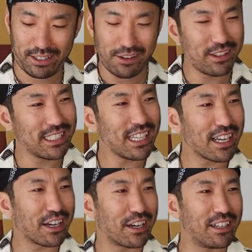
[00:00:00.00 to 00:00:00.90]
You know, this is
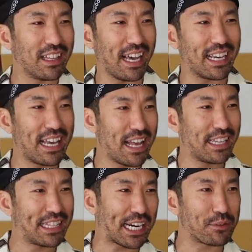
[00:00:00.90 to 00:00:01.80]
like a good like
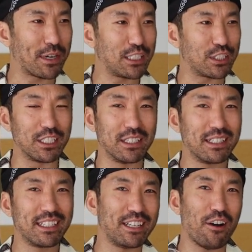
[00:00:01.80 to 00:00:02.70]
decoration,
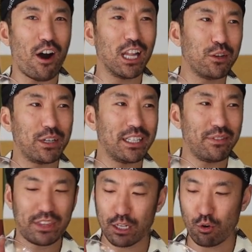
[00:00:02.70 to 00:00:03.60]
you know,
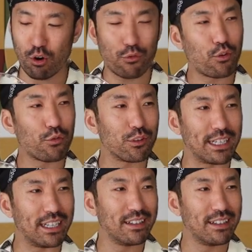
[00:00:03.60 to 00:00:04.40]
Halloween decor for free.